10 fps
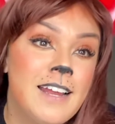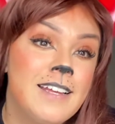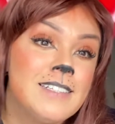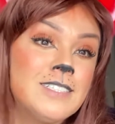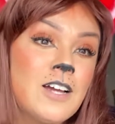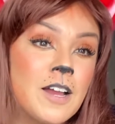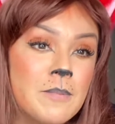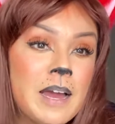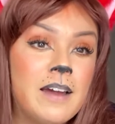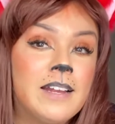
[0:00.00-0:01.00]
I get to talk
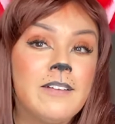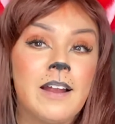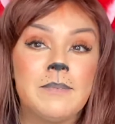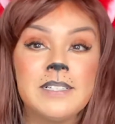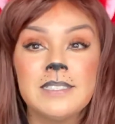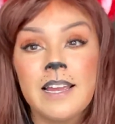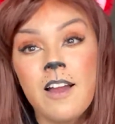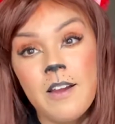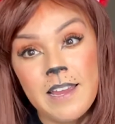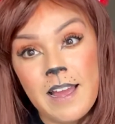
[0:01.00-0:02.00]
about it where I'm just like,
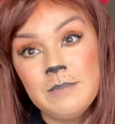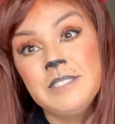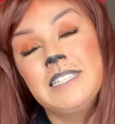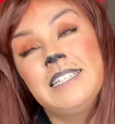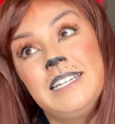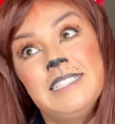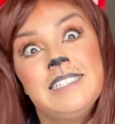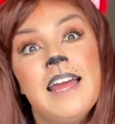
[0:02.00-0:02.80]
oh yeah, I'm doing this.